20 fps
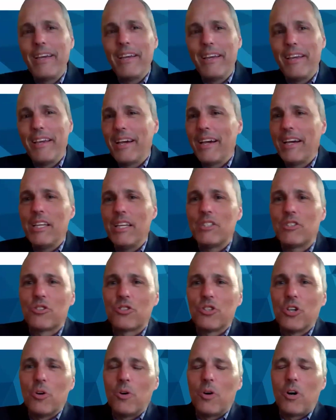it's
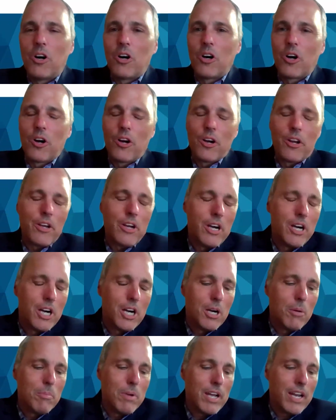so hard.
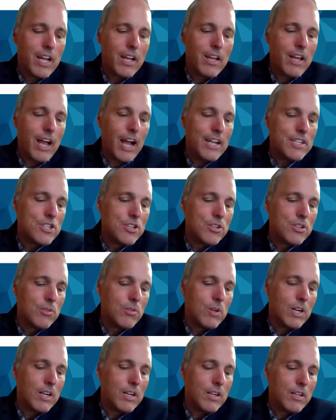And I
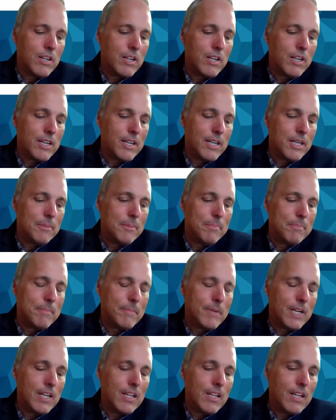do.
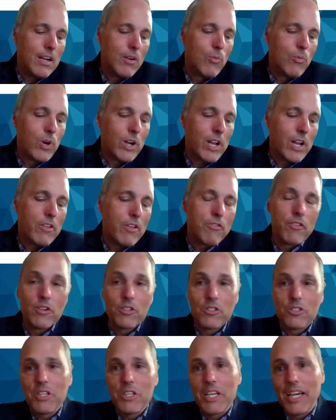The
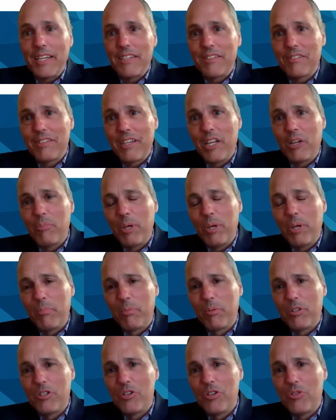first thing I say to
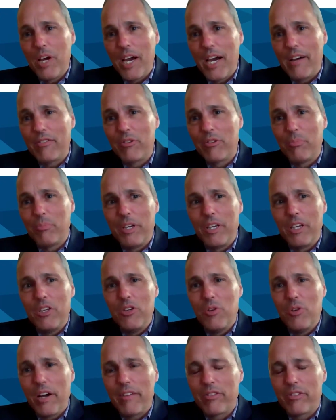people is you have to
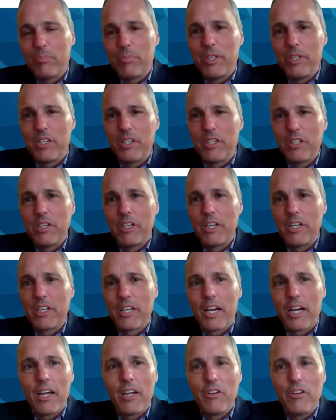be good and
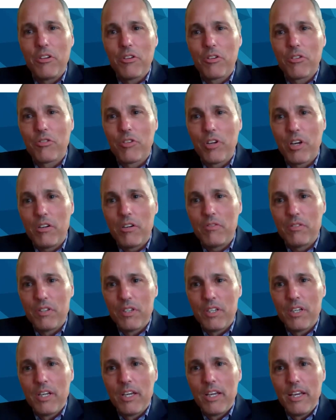kind to yourself.
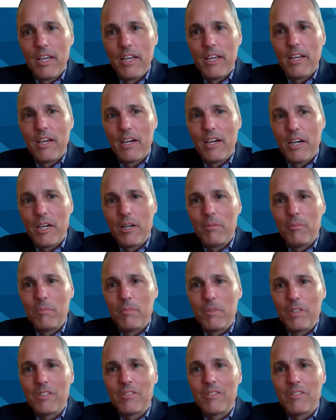
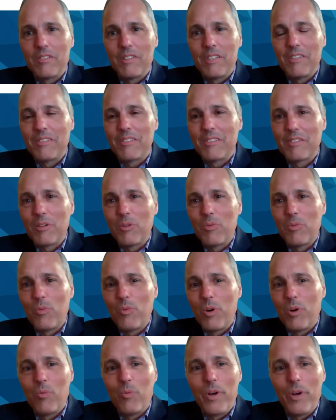This is a
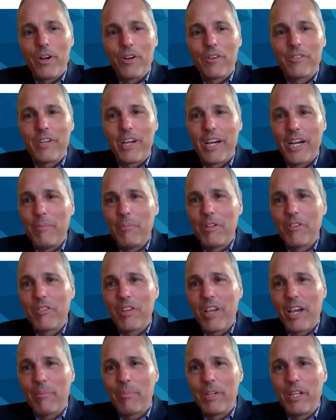weird time that's
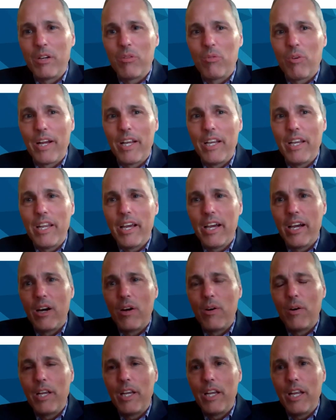happening right
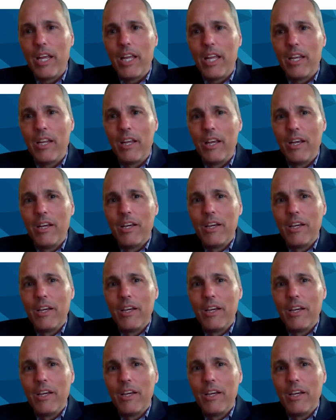now, and